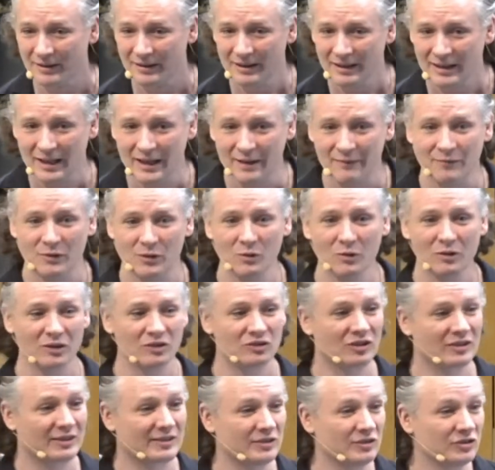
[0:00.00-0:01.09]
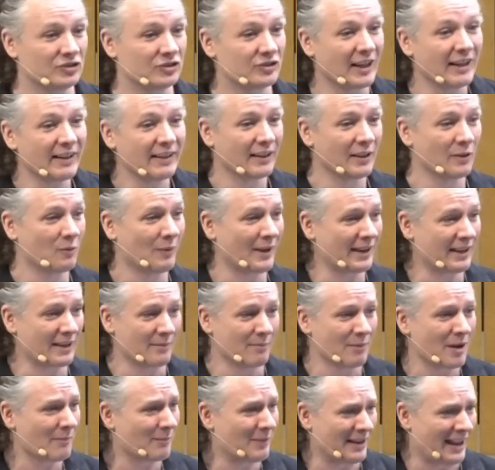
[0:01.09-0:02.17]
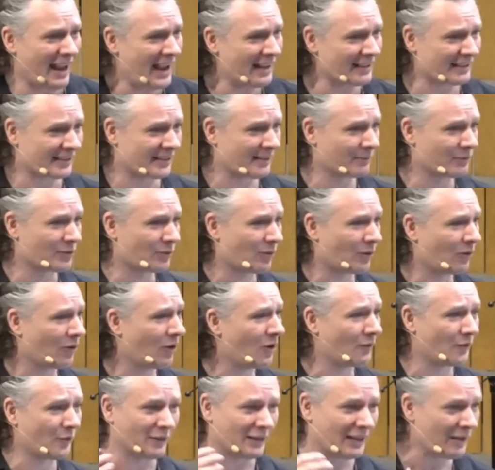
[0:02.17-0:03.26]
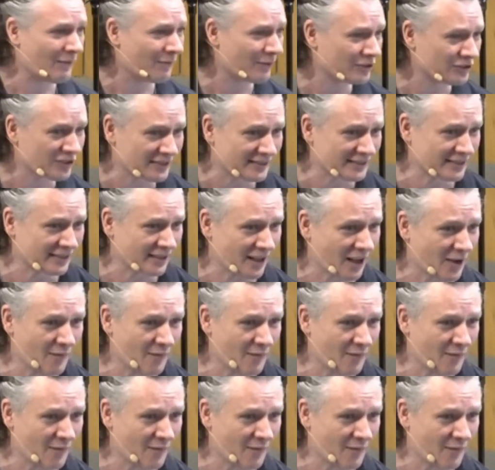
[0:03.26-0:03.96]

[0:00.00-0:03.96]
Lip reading: If you could just gently wake him up and ask him to roll over even just